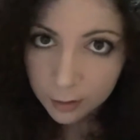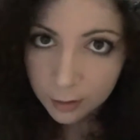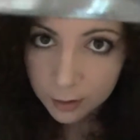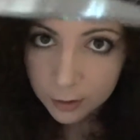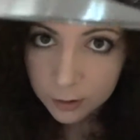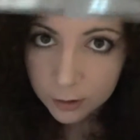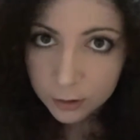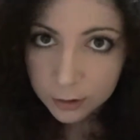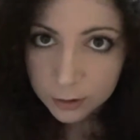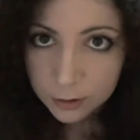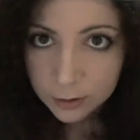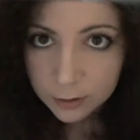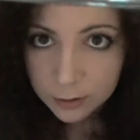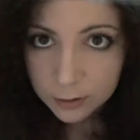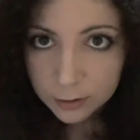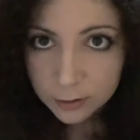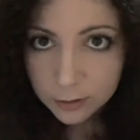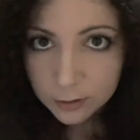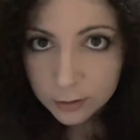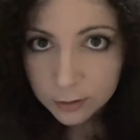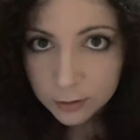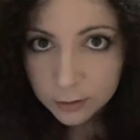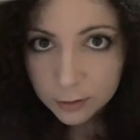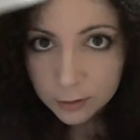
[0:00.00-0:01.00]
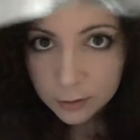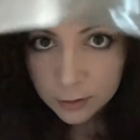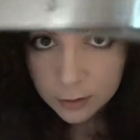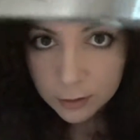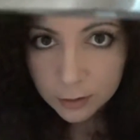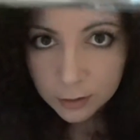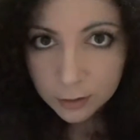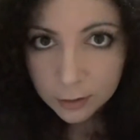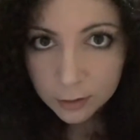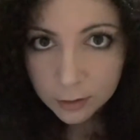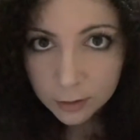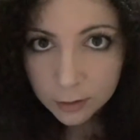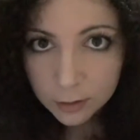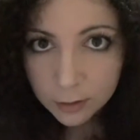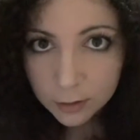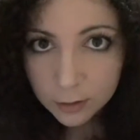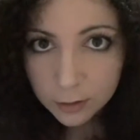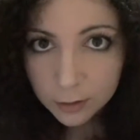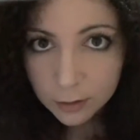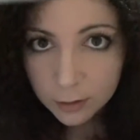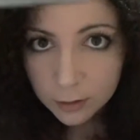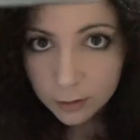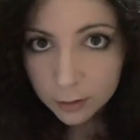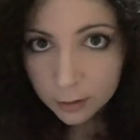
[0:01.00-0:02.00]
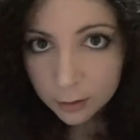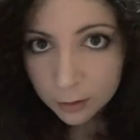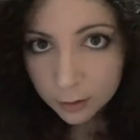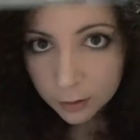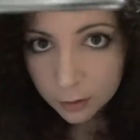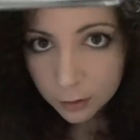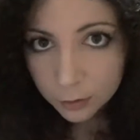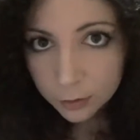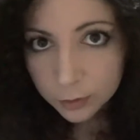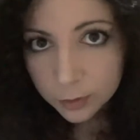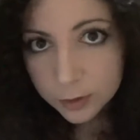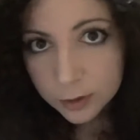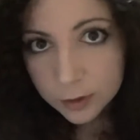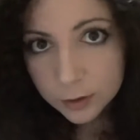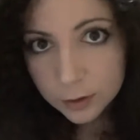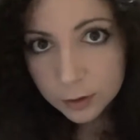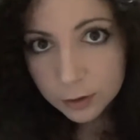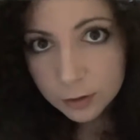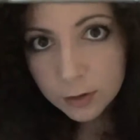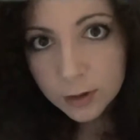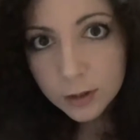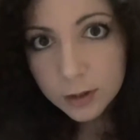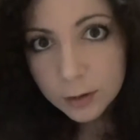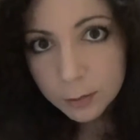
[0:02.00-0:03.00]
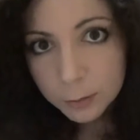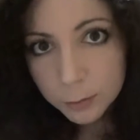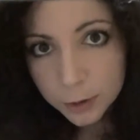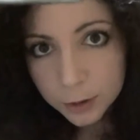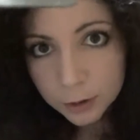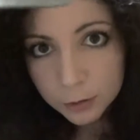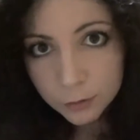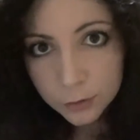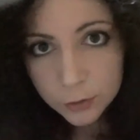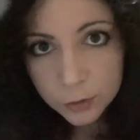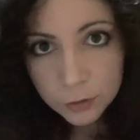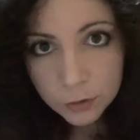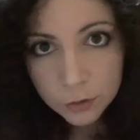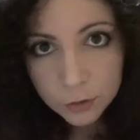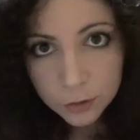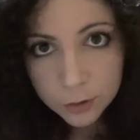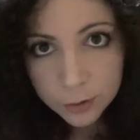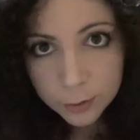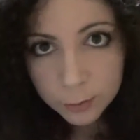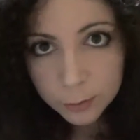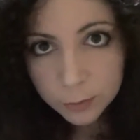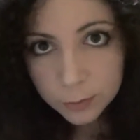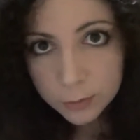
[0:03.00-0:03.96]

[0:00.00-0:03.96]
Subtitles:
just noticed you need a bit of a trim.